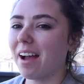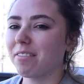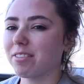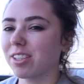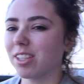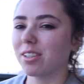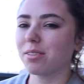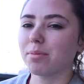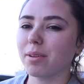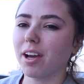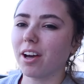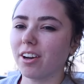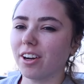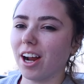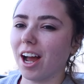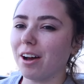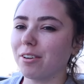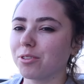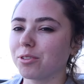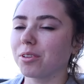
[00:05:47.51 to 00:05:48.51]
Ever since we got
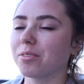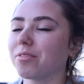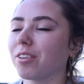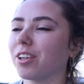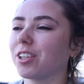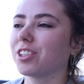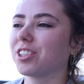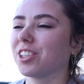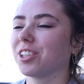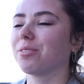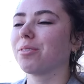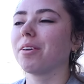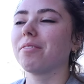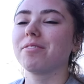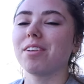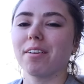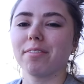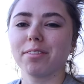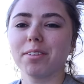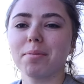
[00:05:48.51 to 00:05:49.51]
our outdoor furniture,
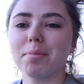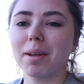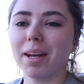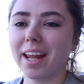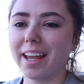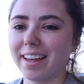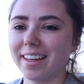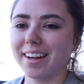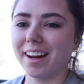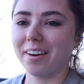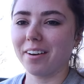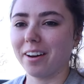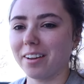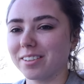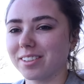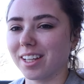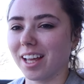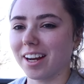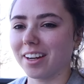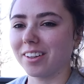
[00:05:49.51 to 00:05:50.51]
we've definitely been hanging out
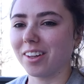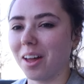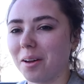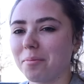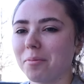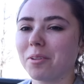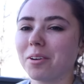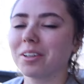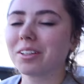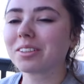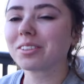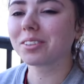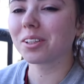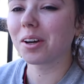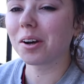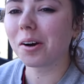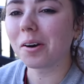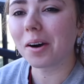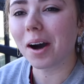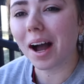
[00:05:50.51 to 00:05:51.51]
outside a lot more.
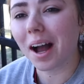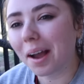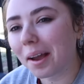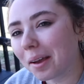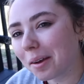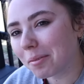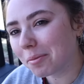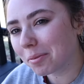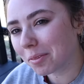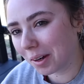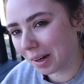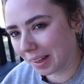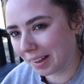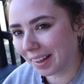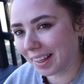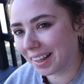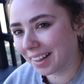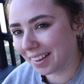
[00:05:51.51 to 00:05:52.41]
So I am really